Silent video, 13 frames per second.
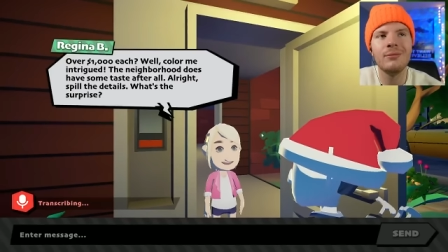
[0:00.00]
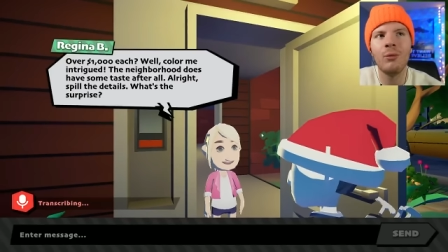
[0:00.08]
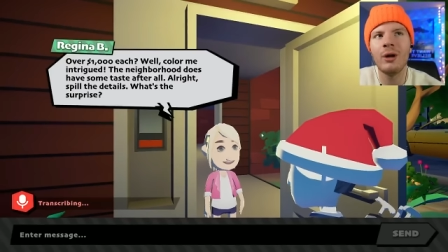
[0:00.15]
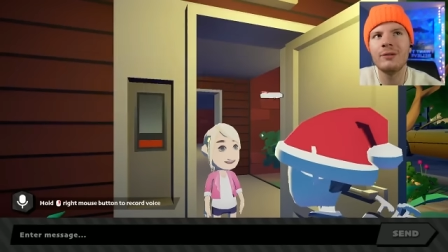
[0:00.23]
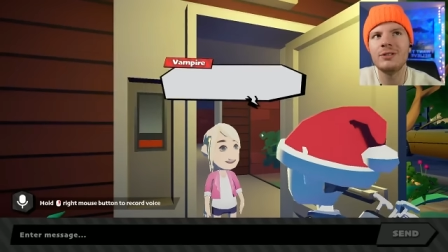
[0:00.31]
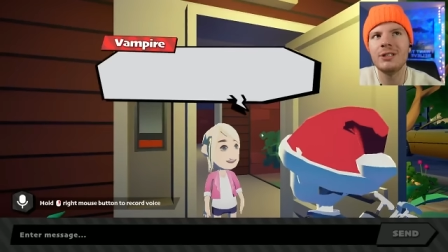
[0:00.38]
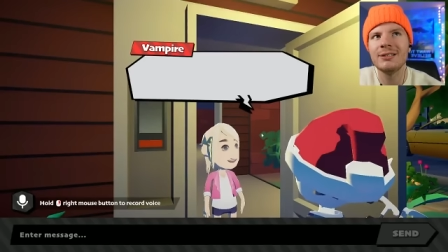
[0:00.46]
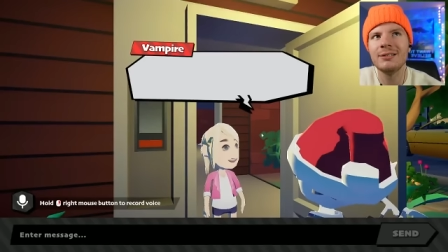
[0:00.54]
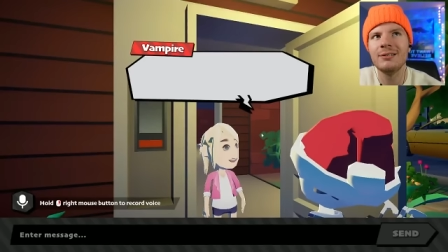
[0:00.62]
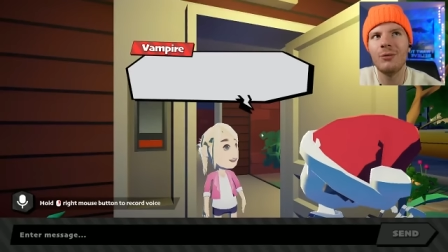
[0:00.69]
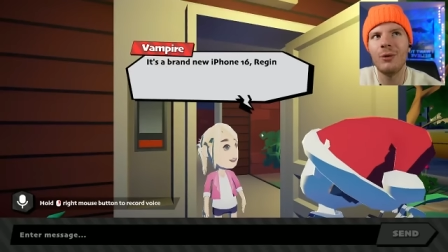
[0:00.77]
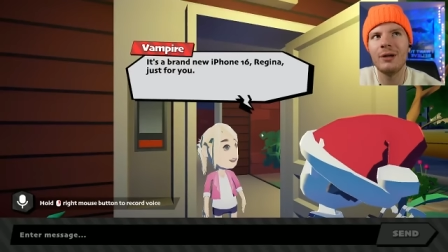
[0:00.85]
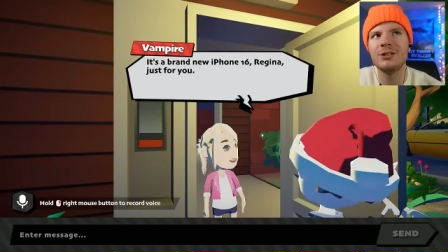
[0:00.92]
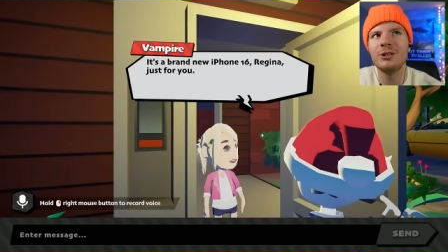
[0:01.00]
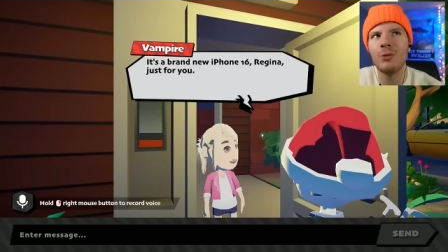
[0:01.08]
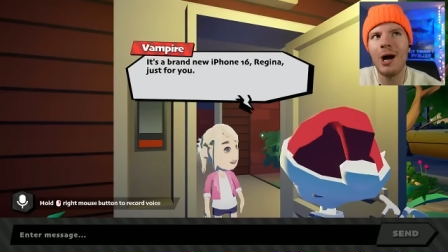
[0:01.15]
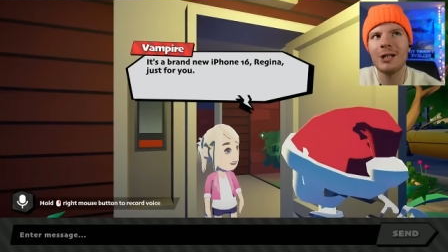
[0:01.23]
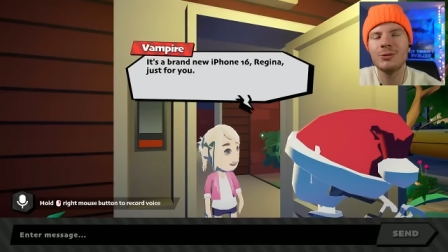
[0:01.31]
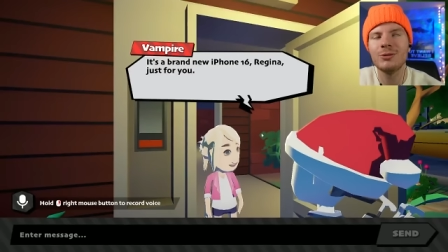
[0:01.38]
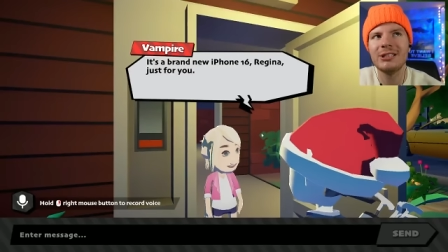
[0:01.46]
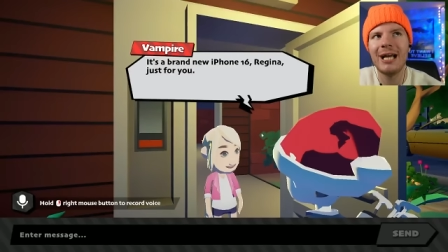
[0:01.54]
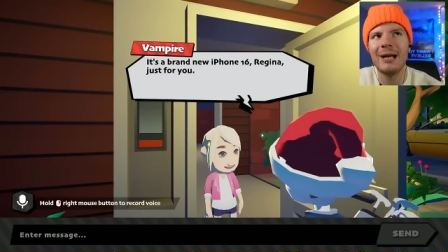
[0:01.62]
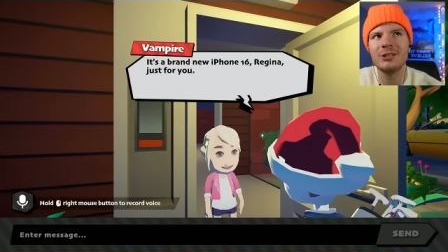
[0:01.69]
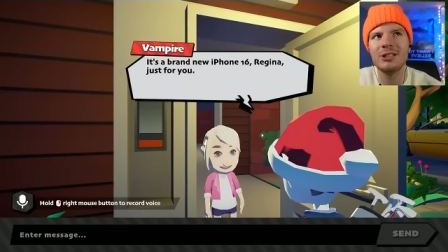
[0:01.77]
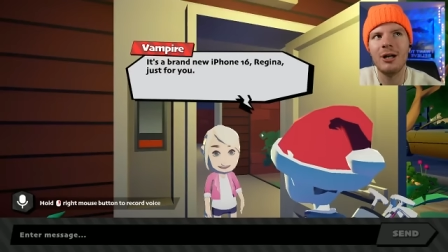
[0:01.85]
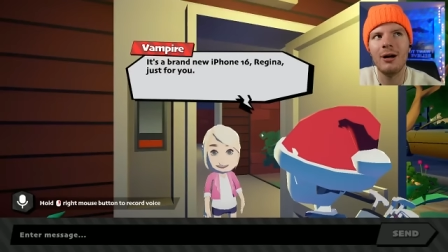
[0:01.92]
What if she doesn't? What if she rocks with
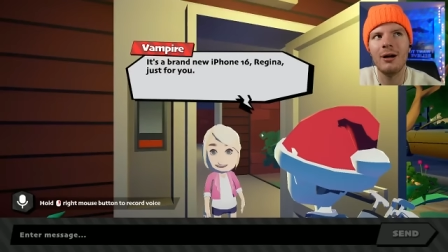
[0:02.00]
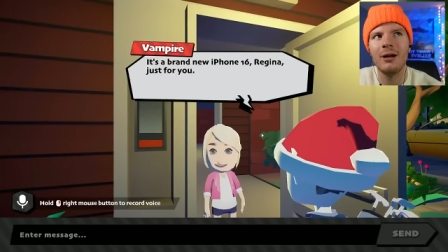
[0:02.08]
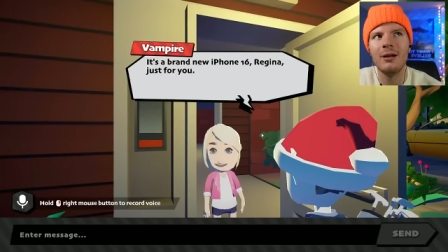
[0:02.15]
Samsung?